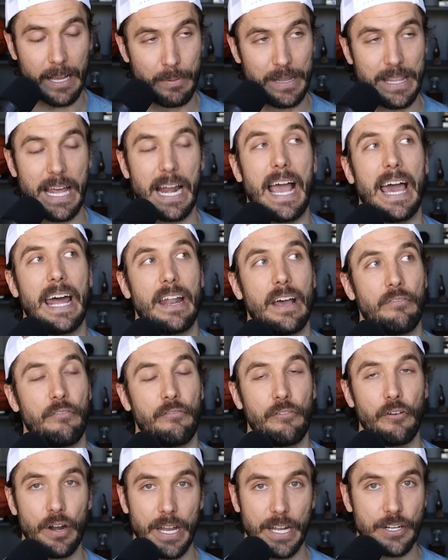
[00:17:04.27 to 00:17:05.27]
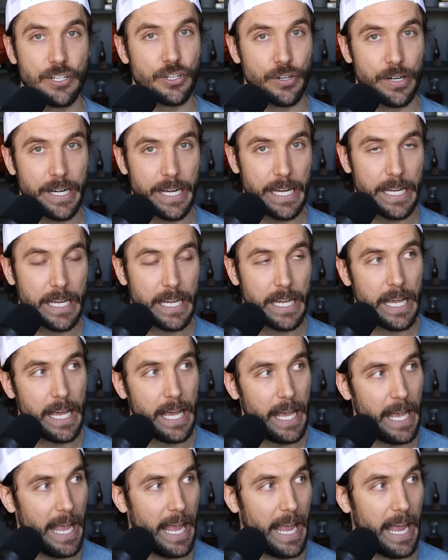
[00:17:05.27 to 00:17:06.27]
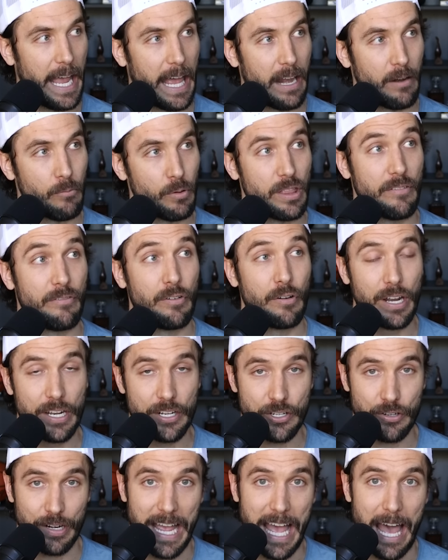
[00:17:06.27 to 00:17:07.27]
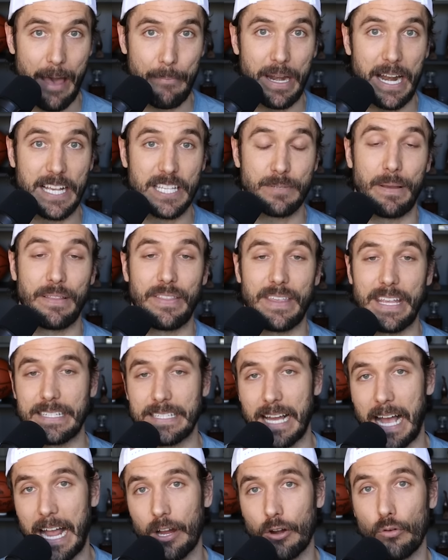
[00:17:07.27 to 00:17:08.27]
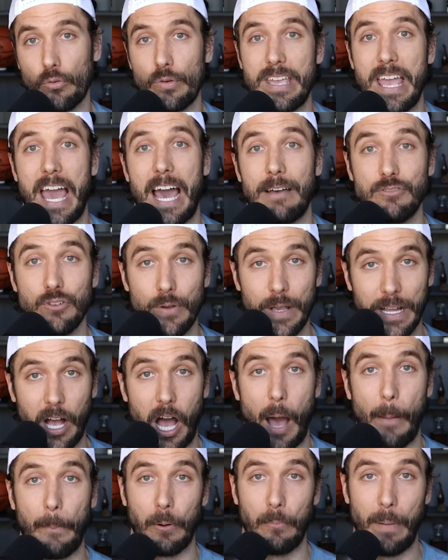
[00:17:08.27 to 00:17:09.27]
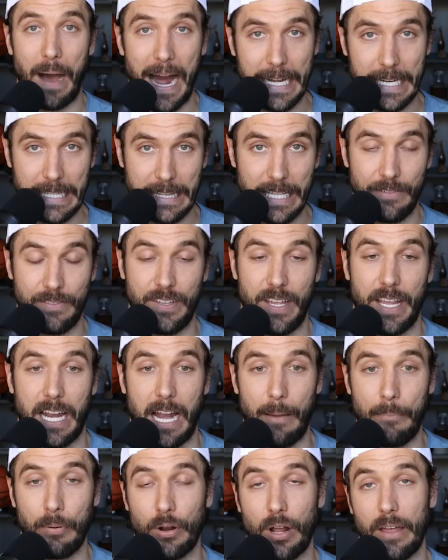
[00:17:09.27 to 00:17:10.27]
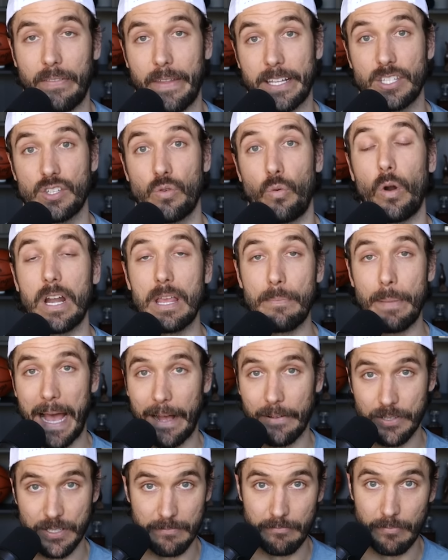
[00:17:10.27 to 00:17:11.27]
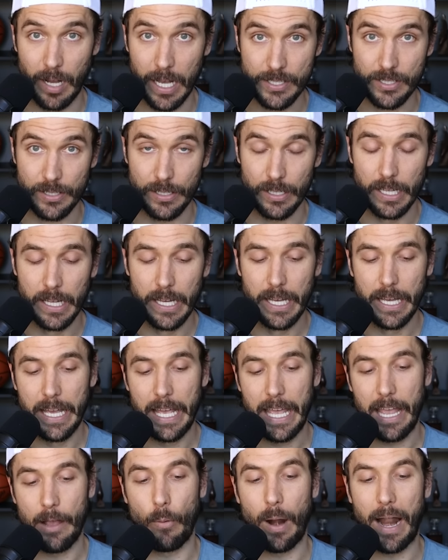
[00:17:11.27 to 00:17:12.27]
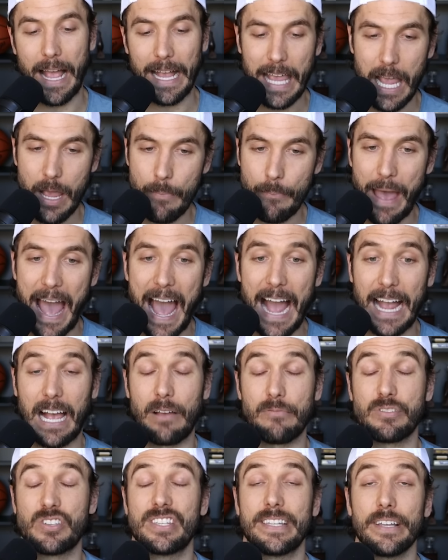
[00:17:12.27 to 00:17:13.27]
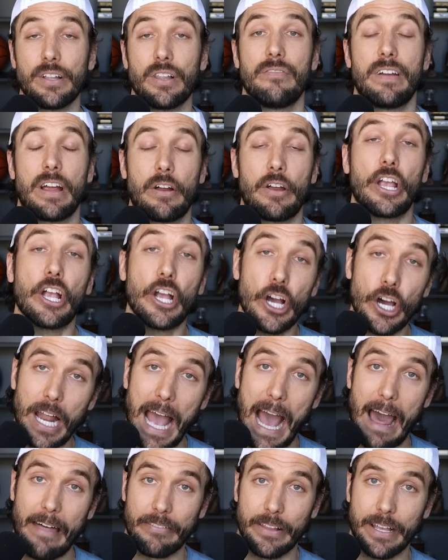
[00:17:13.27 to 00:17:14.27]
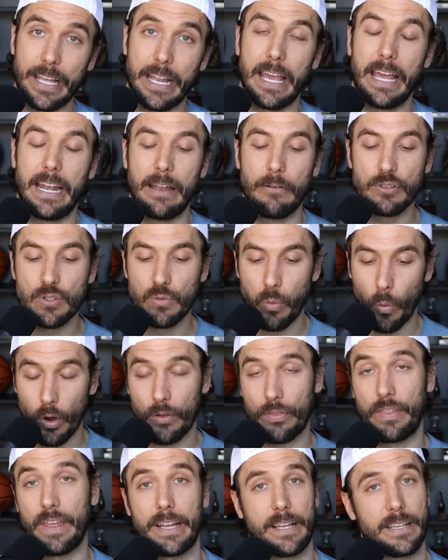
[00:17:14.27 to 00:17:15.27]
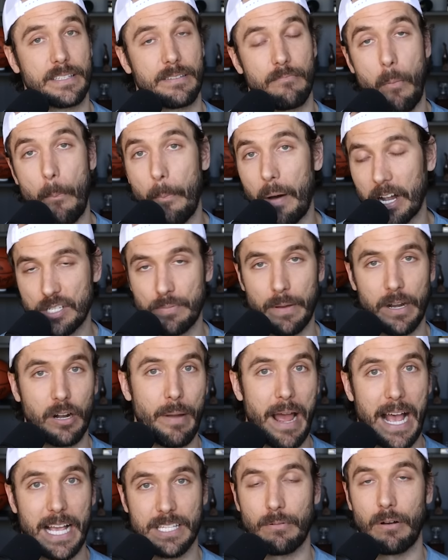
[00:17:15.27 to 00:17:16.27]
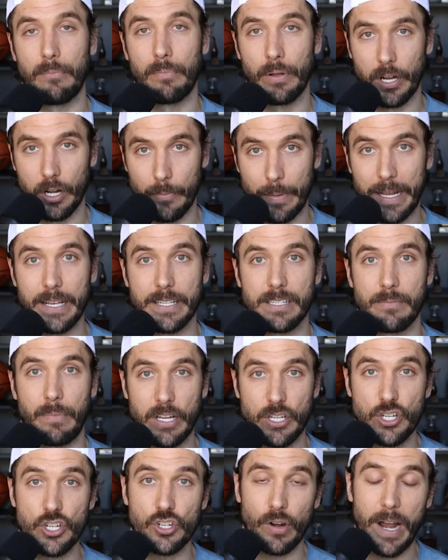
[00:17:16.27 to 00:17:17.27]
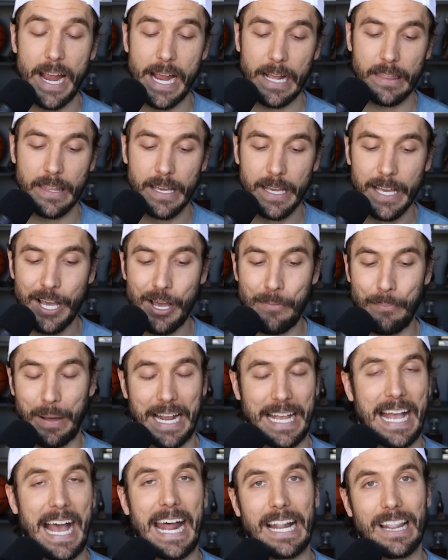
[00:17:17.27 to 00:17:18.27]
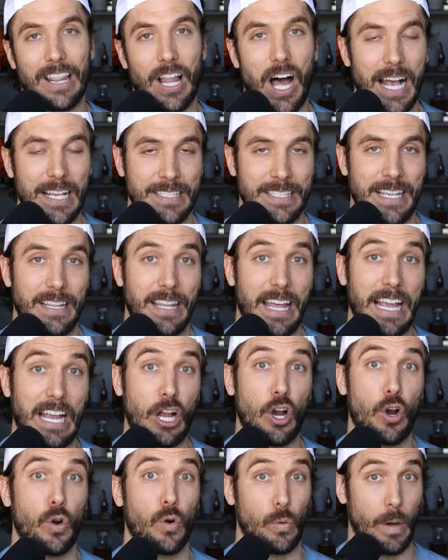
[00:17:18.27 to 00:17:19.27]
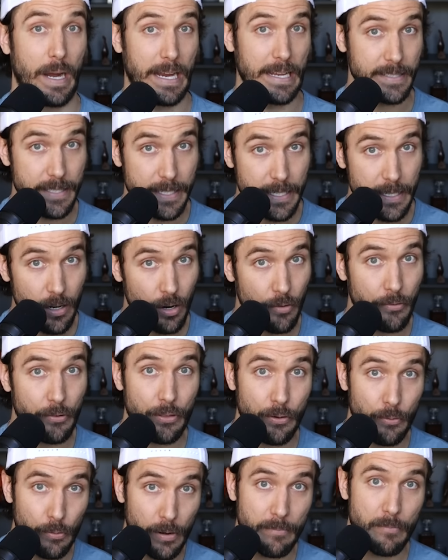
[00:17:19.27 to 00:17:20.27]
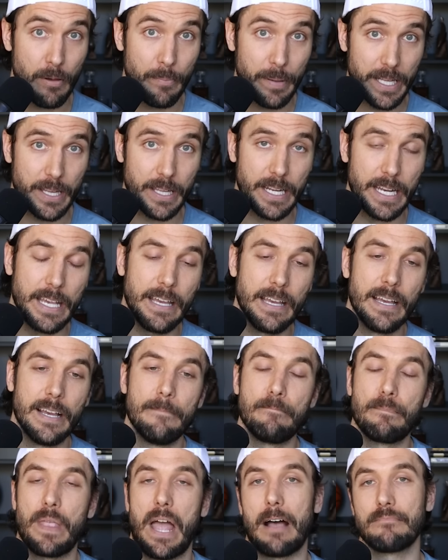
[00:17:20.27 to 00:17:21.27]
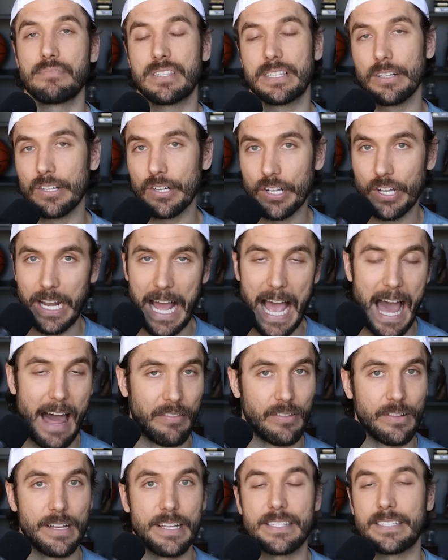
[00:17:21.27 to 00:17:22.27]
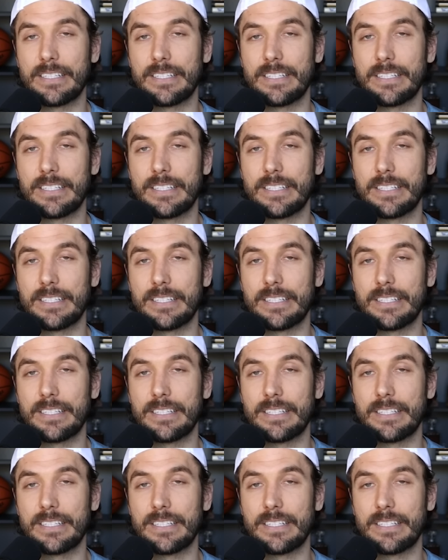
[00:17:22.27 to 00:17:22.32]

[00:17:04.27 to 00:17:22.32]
But then I had a foot injury, and when the foot injury happened, I spent the entire rehab doing upper body lifting, and I put on like 20 pounds of muscle. And when I came back, I was still a very good athlete, and it was worth it because I'm a much better basketball player because of my strength, but I kind of lost that like crazy over the rim ability. I'm still a good athlete.